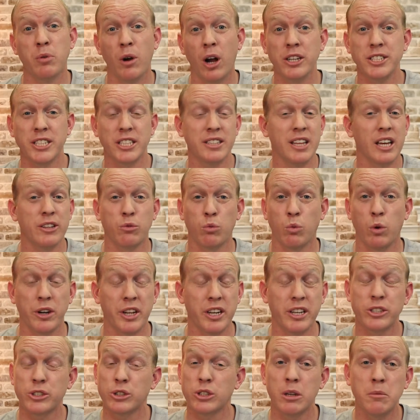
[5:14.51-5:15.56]
Project that's
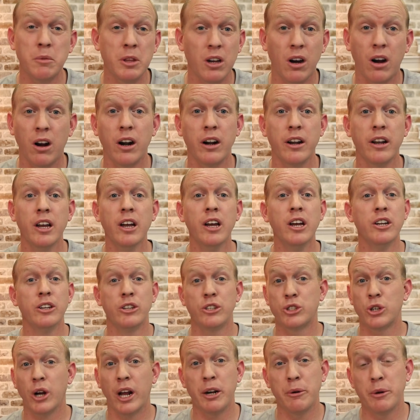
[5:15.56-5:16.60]
working extremely hard
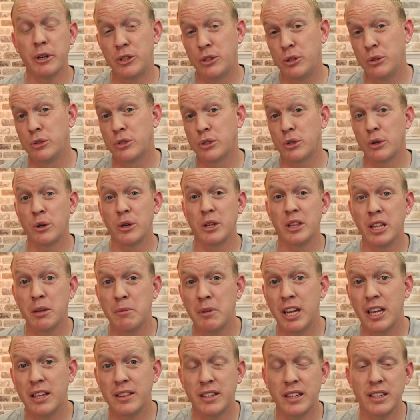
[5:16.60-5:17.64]
to try to reduce or
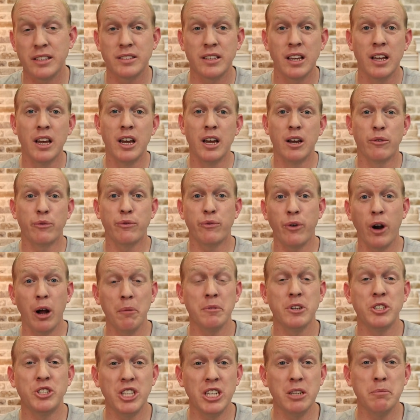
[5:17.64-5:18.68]
eliminate this
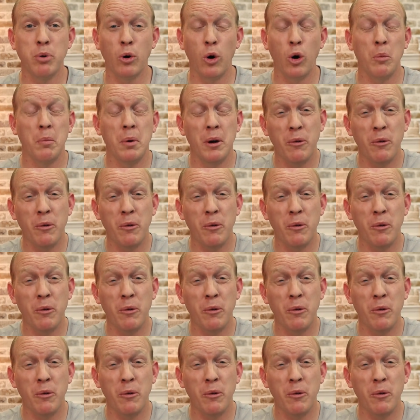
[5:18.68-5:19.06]
from the gene pool.